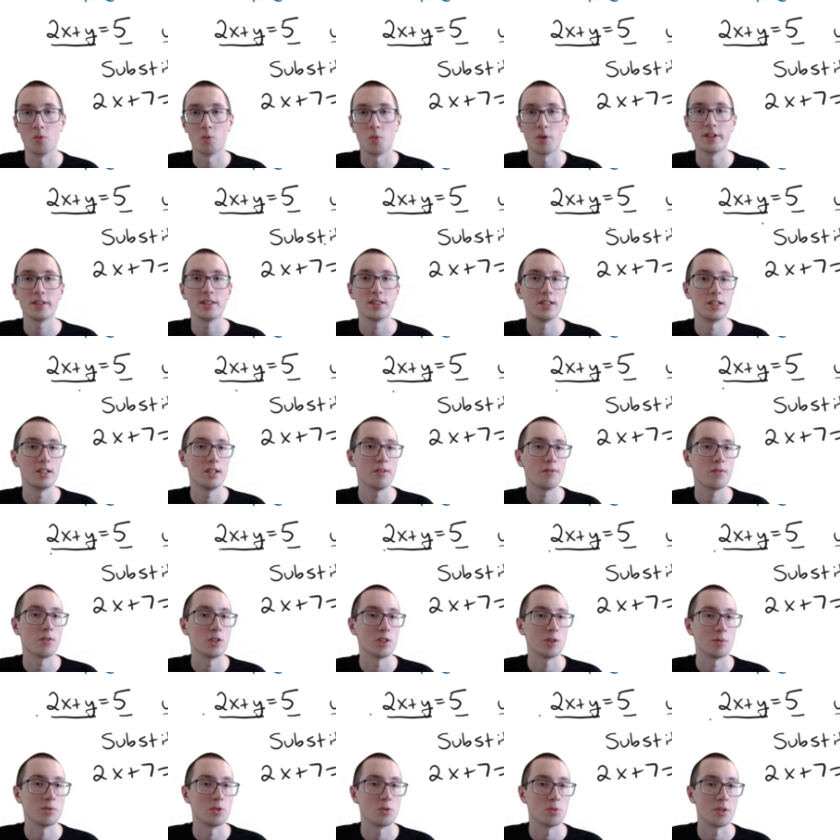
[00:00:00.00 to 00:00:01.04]
what's the
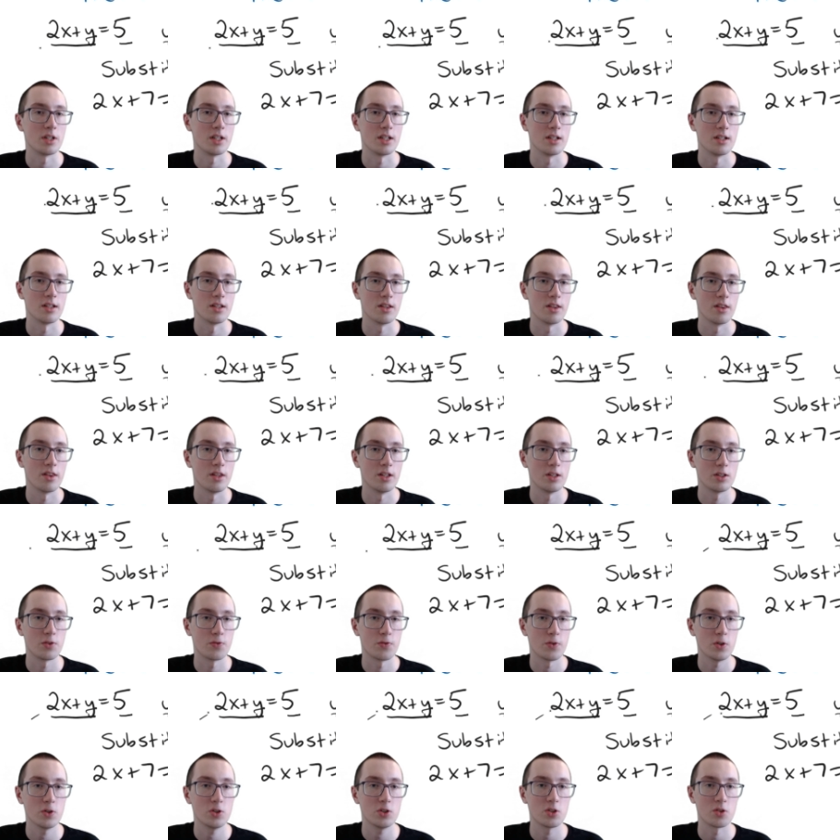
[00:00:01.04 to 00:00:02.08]
difference between this
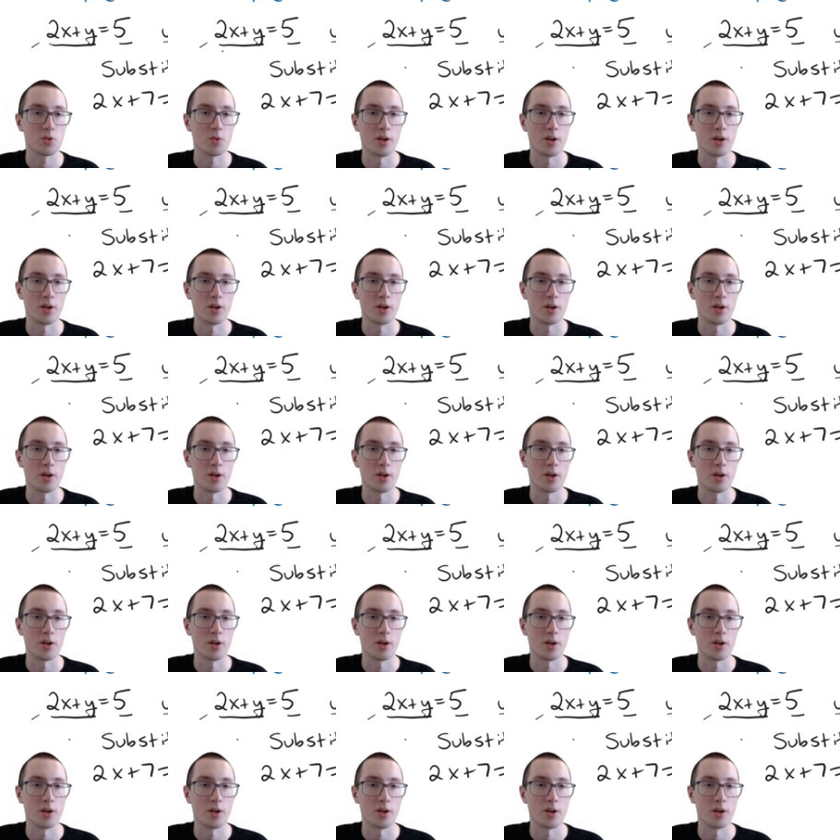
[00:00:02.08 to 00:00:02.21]
first